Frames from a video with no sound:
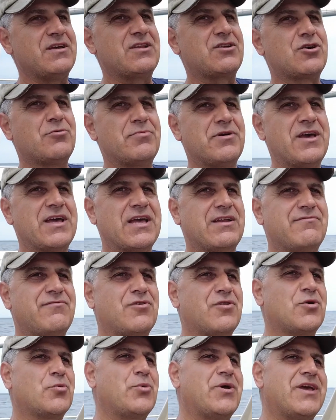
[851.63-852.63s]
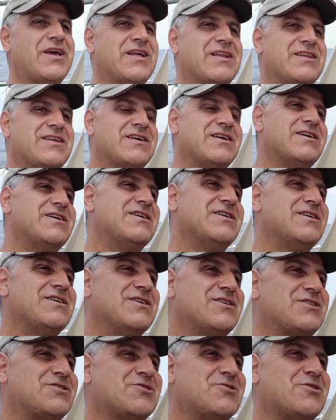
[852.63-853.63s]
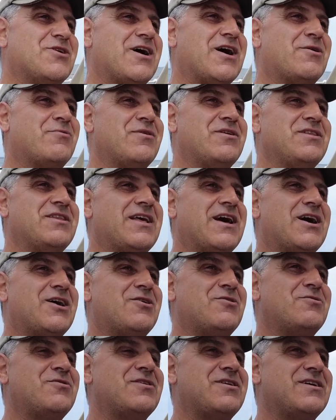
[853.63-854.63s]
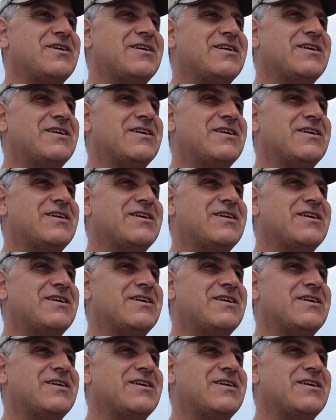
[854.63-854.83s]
in Copenhagen for the weekend, so I went down.